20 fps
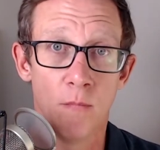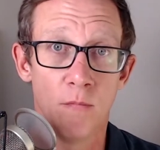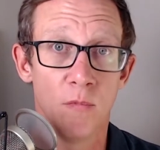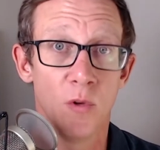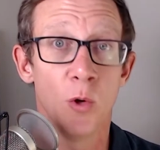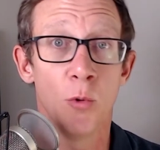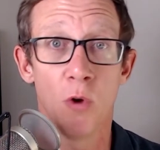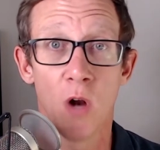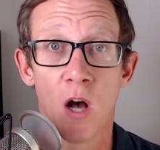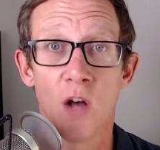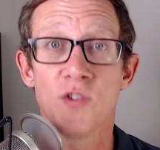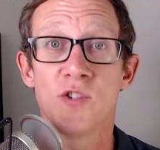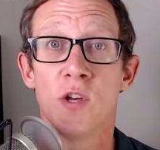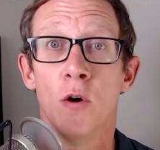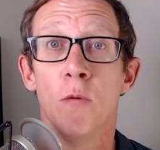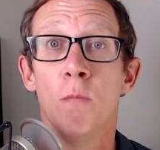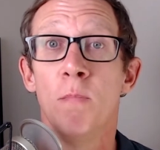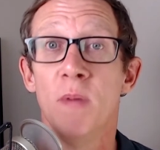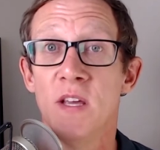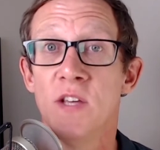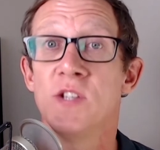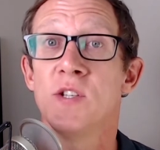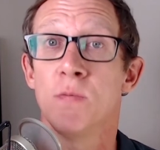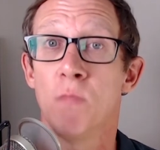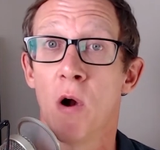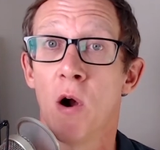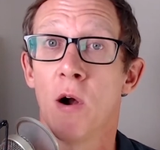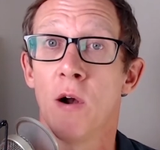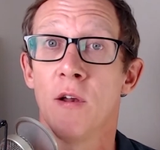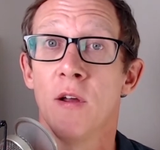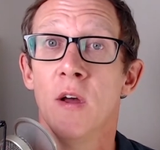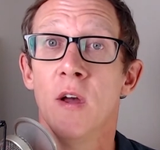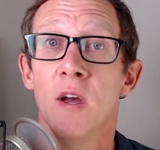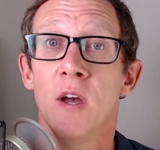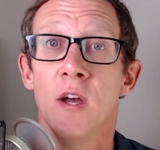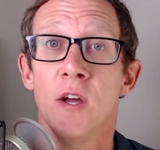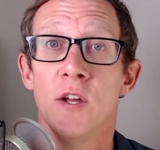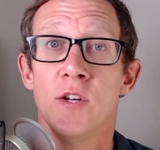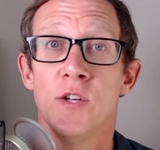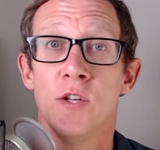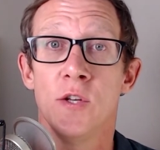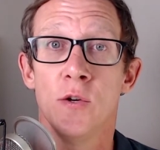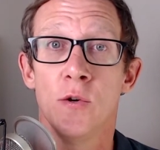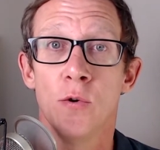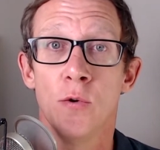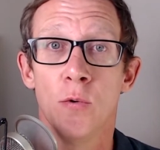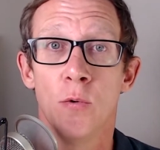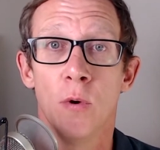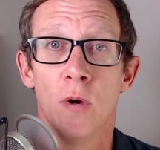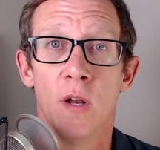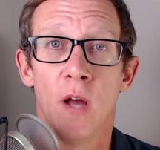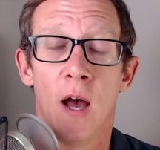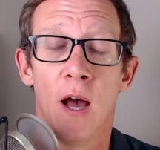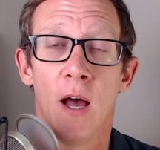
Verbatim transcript: It would also be smart to